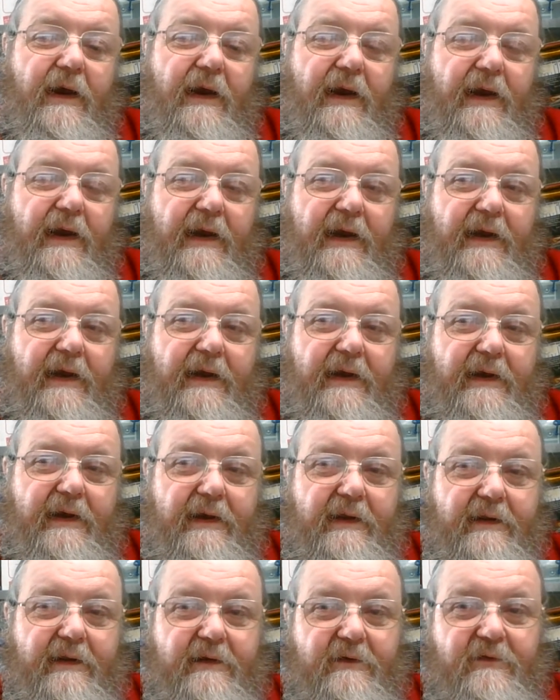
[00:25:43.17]

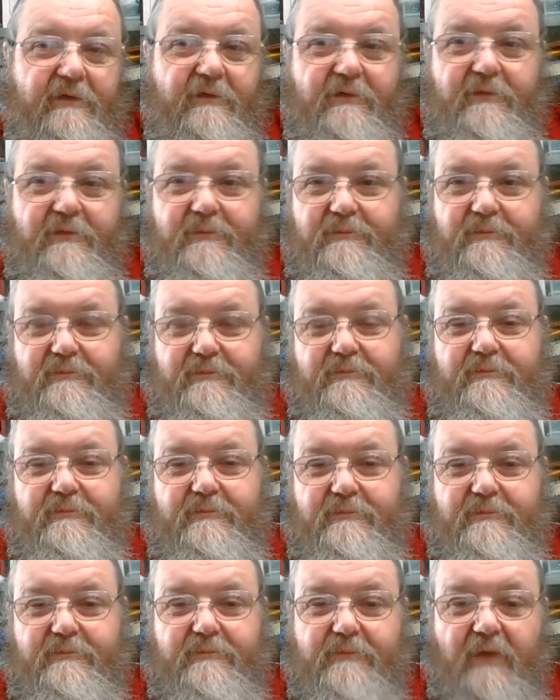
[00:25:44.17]
and
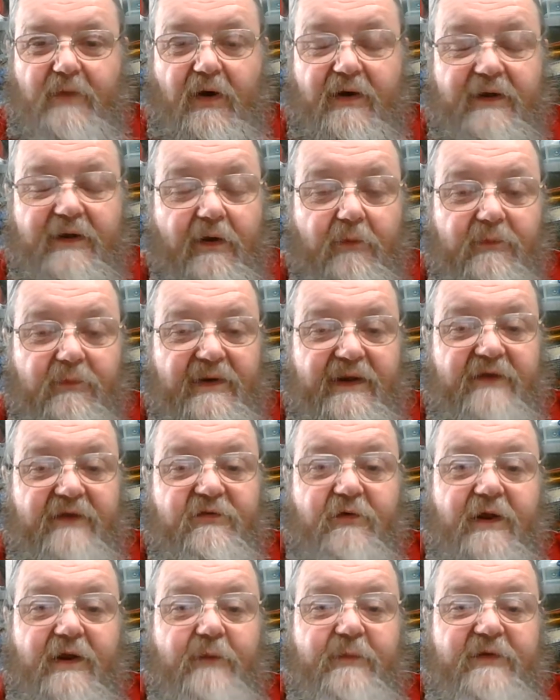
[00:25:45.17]
I can't really
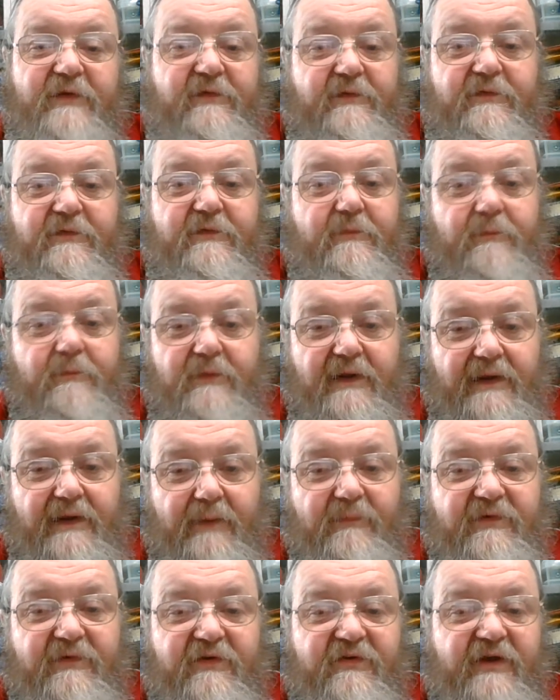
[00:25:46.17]
interact with an
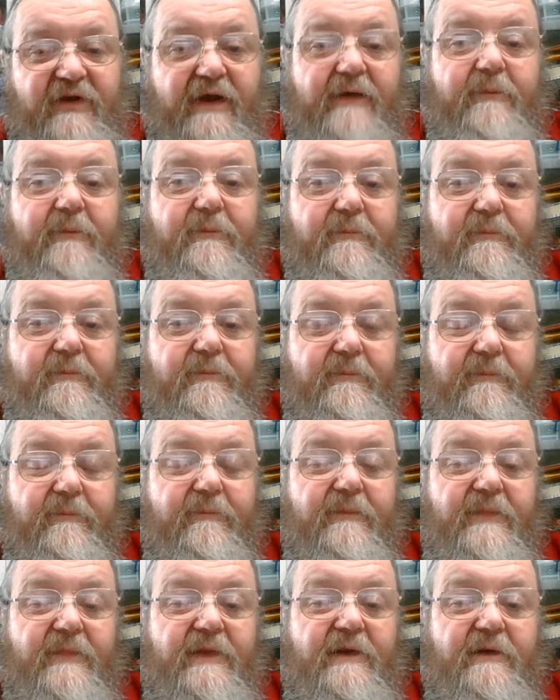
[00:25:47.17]
empty chat.
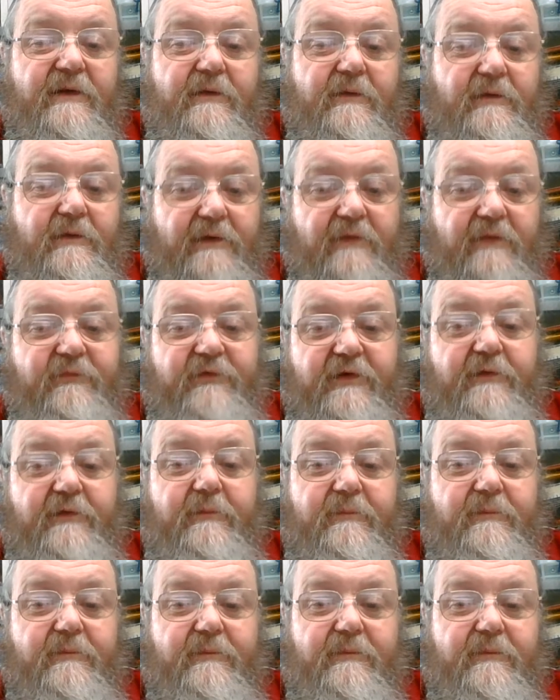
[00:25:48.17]
I'd love
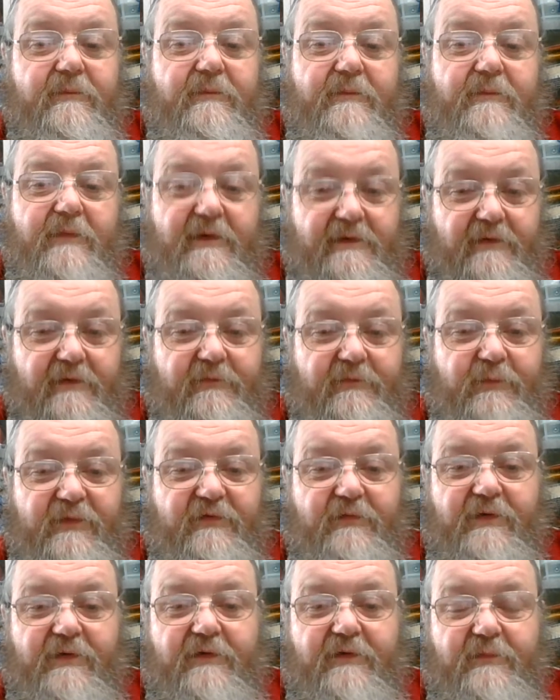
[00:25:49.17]
to
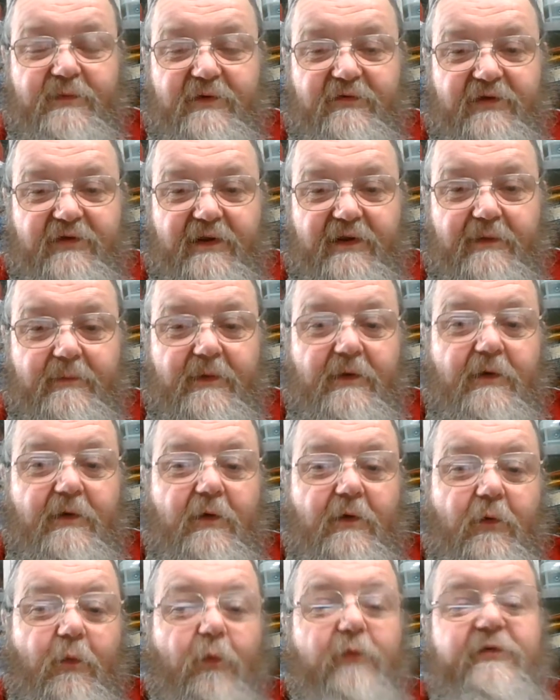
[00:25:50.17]
interact with a chat.
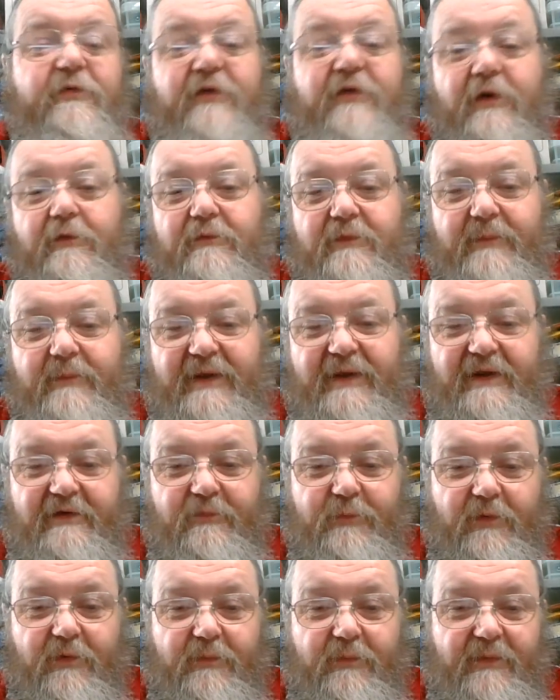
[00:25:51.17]
Also, the beard
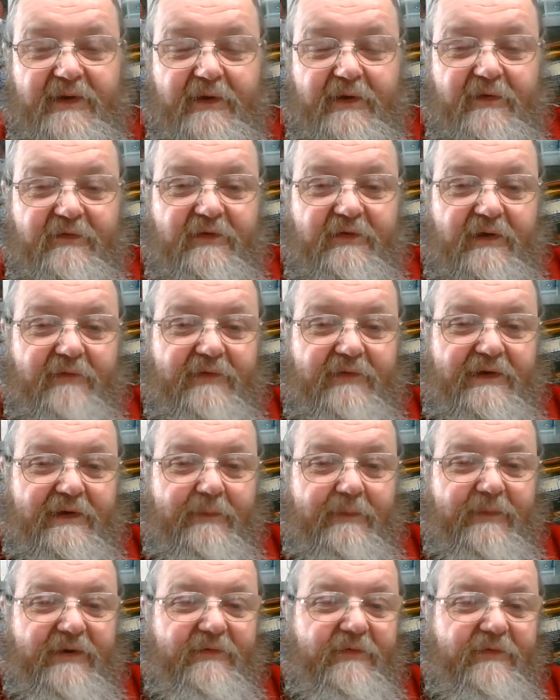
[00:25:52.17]
is probably going to have a
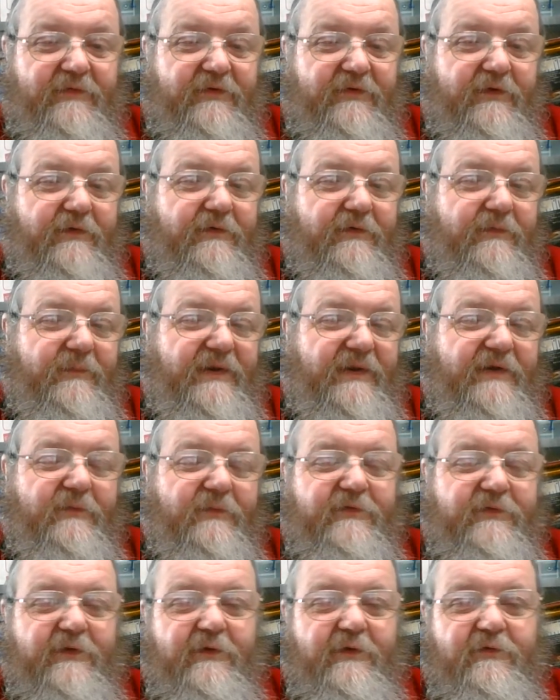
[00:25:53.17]
little bit
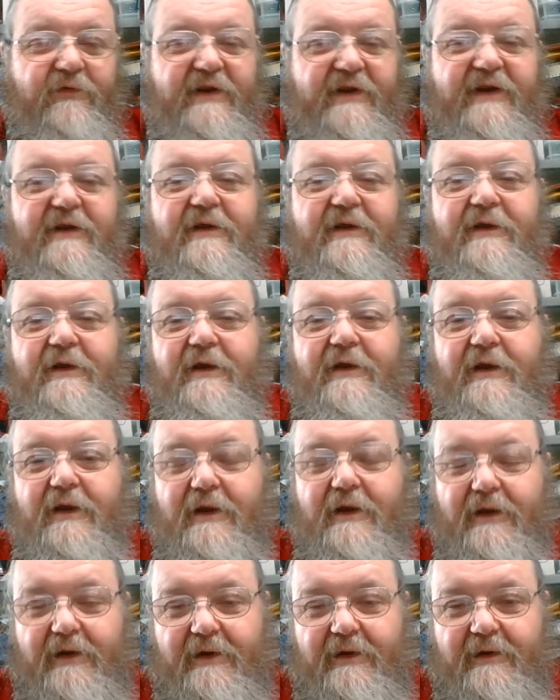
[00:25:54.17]
of surgery.
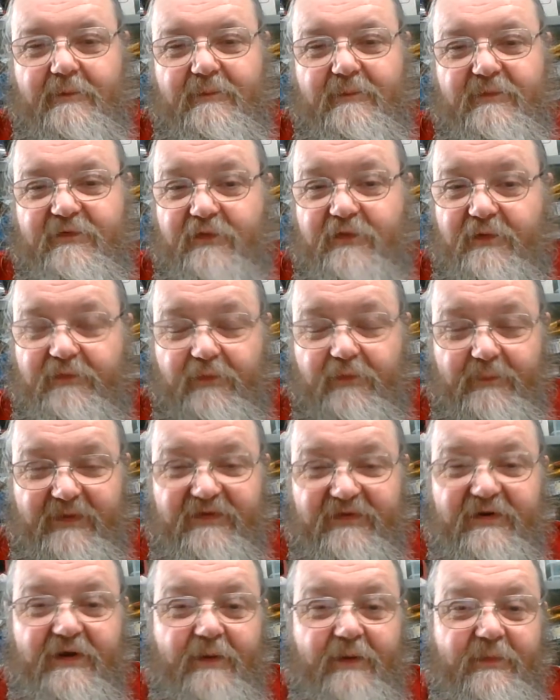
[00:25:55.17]
So if I
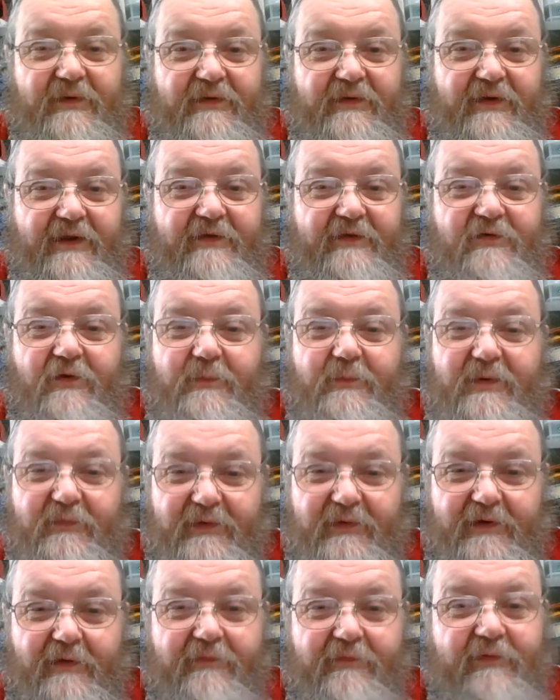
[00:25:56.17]
miss a couple of days, I'll be
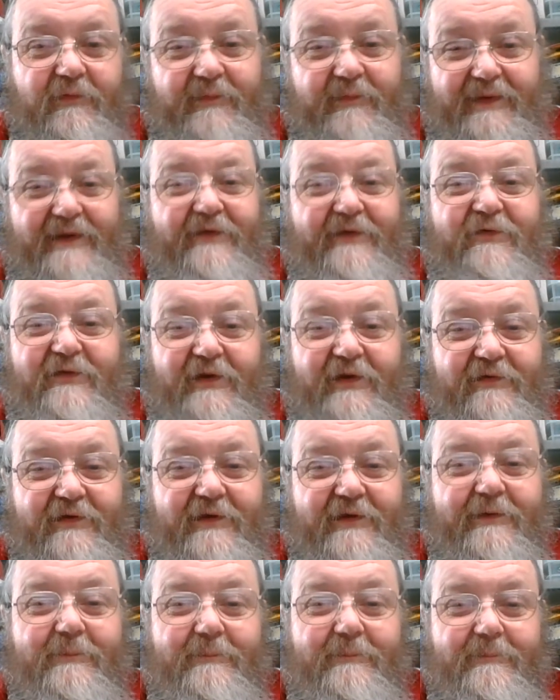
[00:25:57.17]
recovering from the
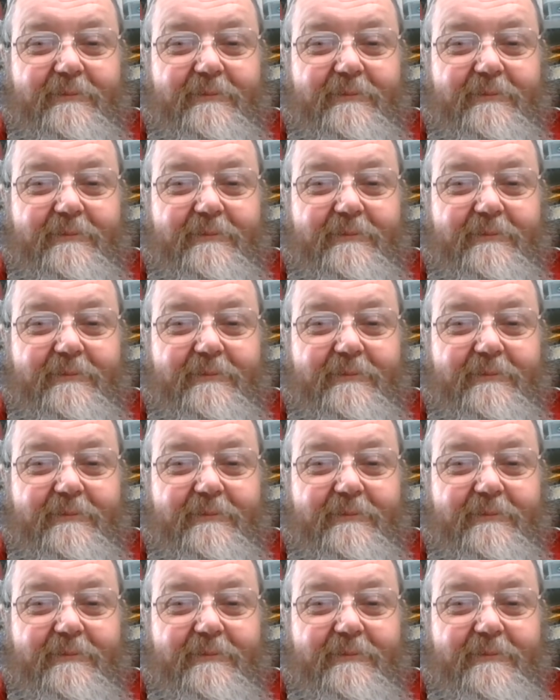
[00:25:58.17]
anaesthetic.